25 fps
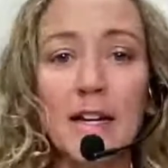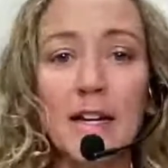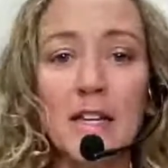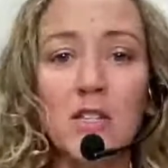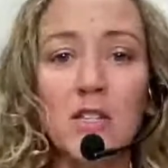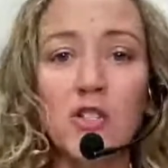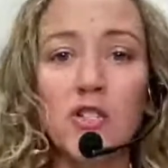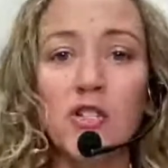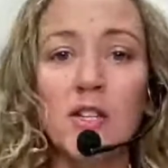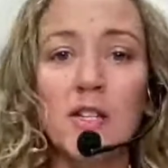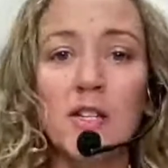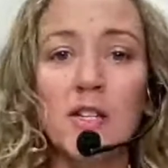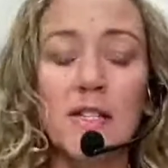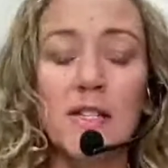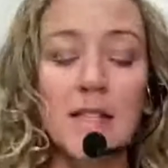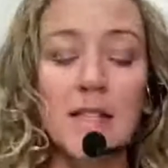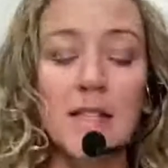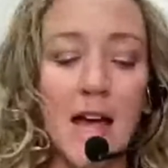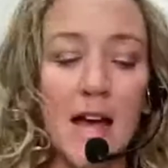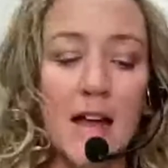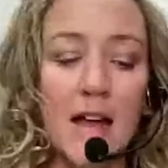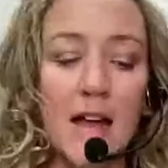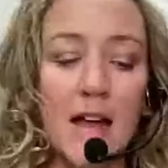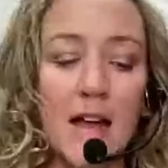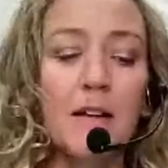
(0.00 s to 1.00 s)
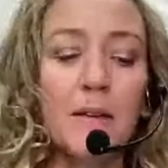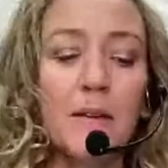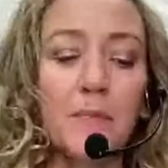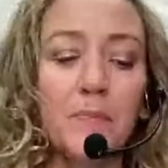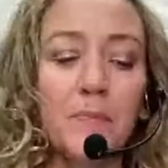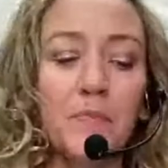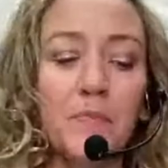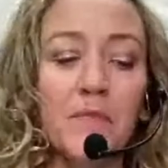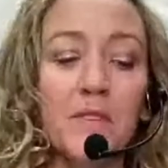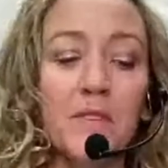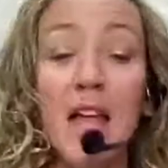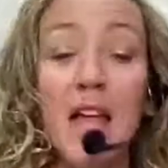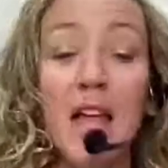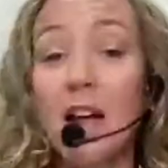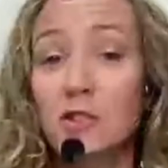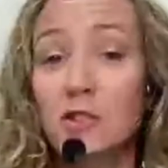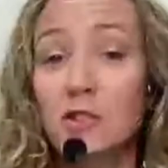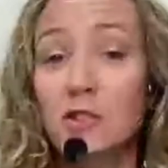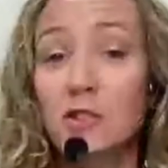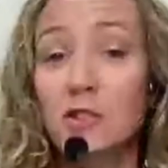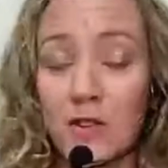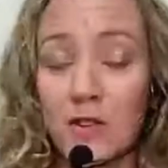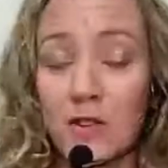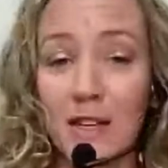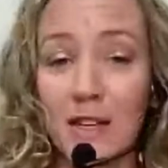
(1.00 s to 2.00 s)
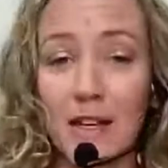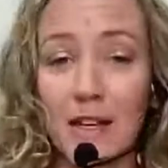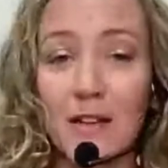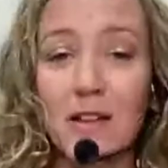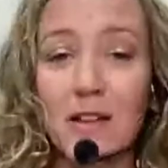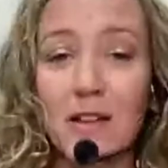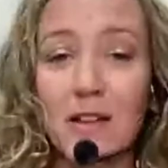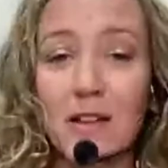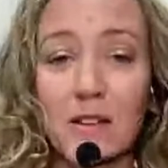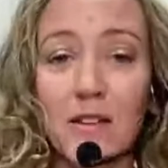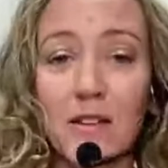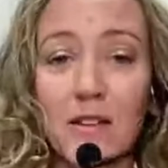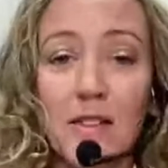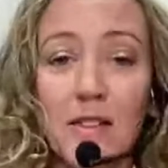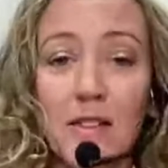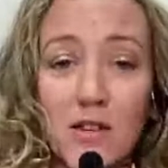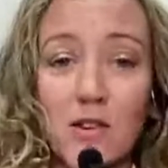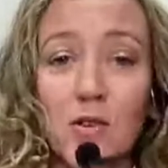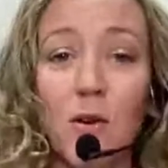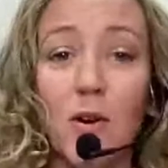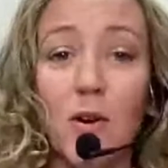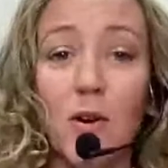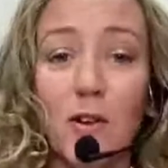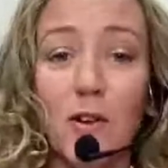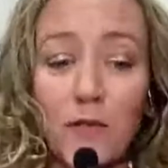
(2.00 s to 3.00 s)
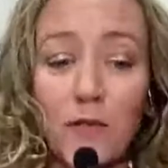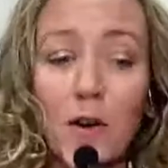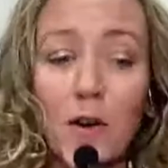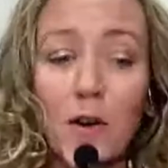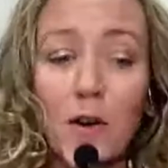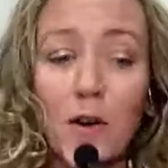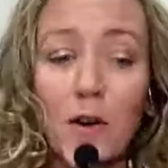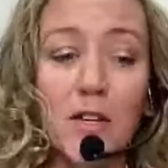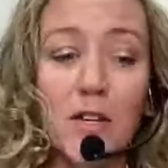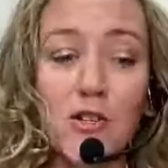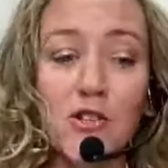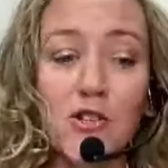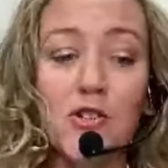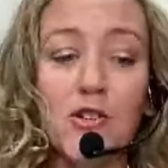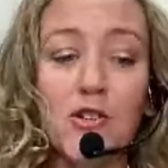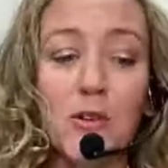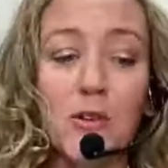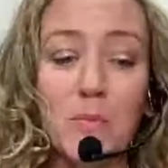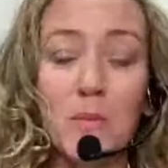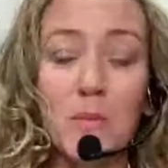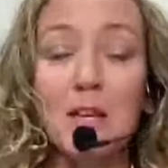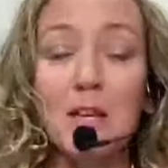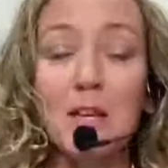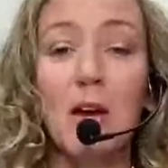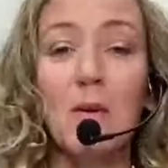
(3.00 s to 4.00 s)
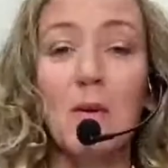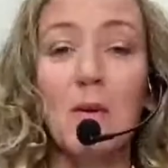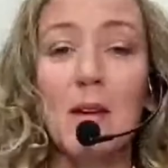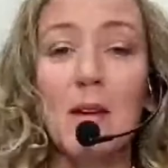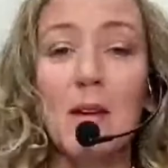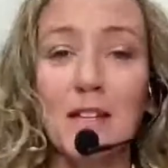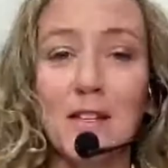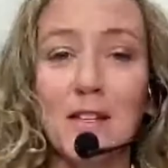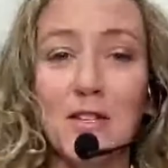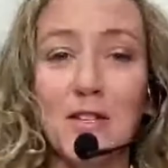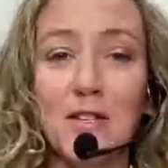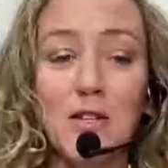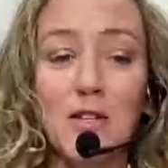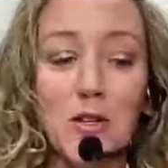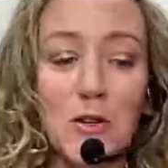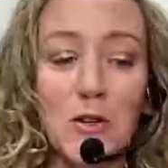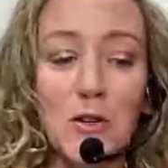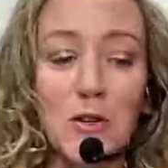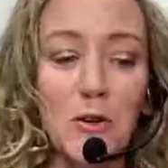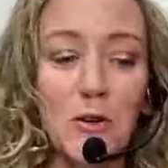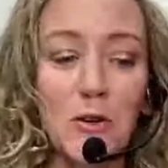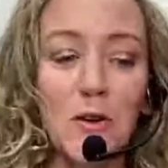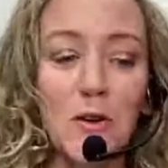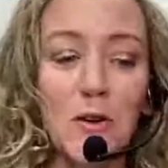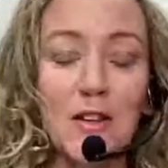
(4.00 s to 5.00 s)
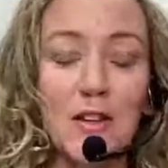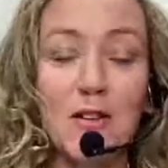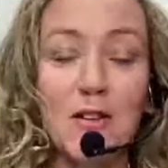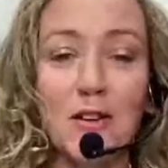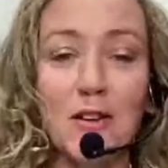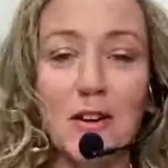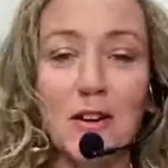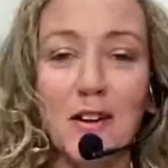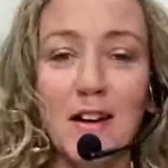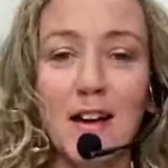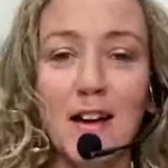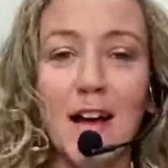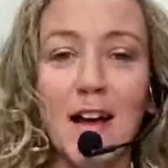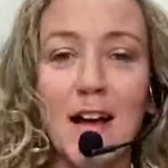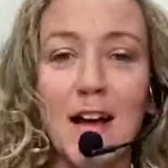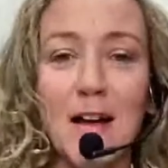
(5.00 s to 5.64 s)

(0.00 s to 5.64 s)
It's just that naturally your focus should be going to your